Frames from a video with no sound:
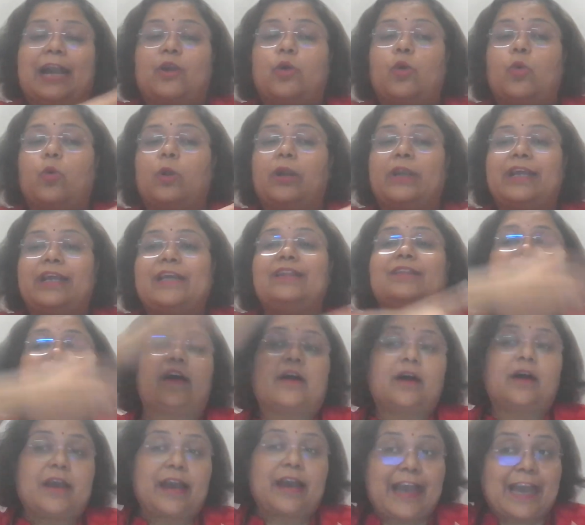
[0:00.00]
and holding
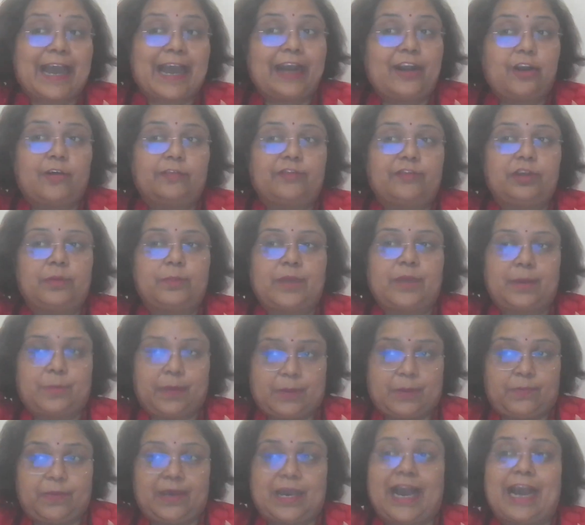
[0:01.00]
the head of the
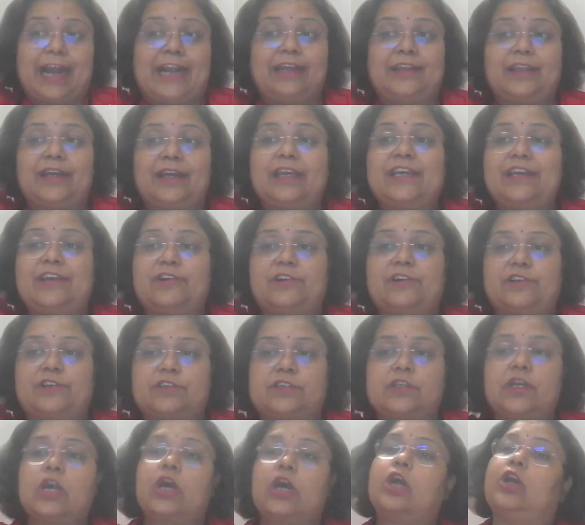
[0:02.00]
baby behind the
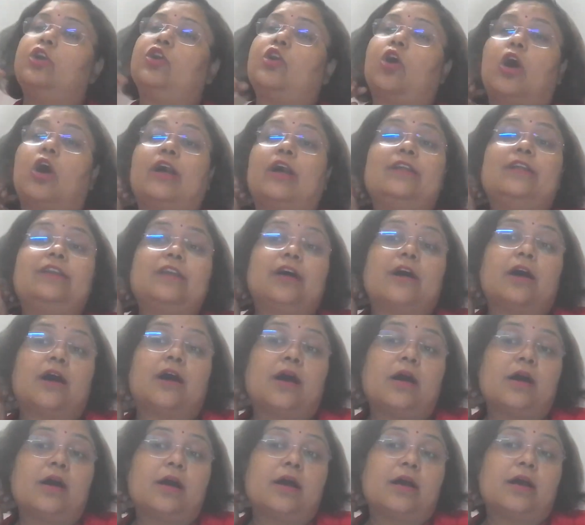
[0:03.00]
ears, not
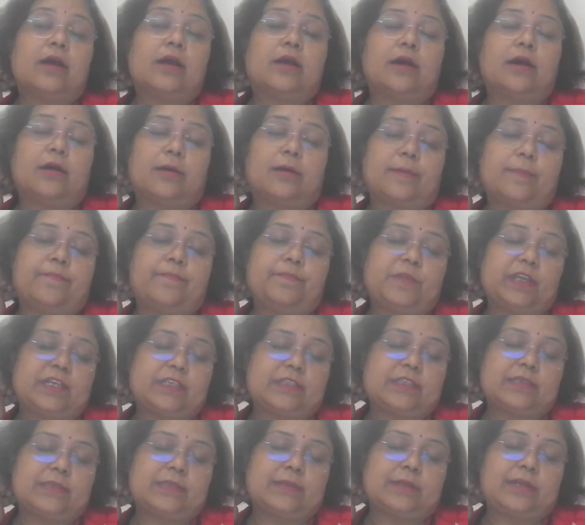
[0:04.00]
the
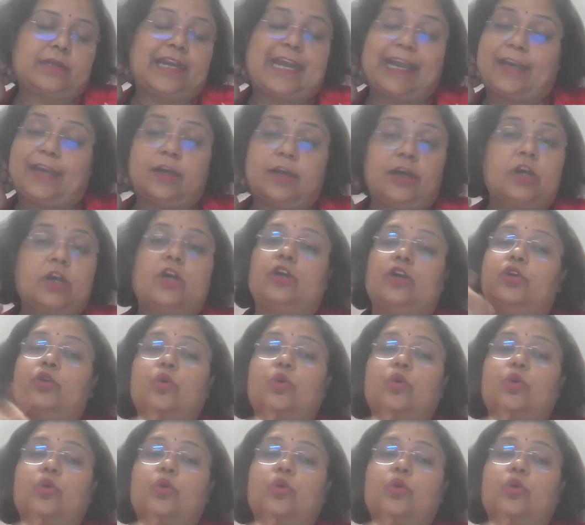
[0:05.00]
this neck.